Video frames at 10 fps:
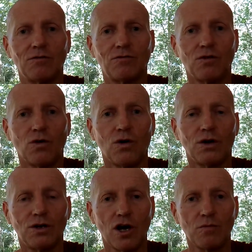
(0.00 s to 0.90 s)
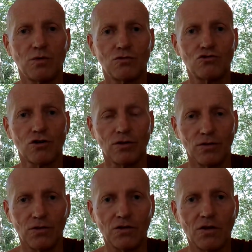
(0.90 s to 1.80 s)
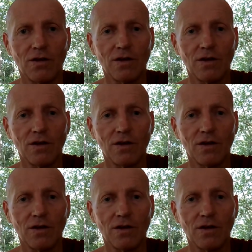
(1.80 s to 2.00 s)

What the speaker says: Four Noble Truths,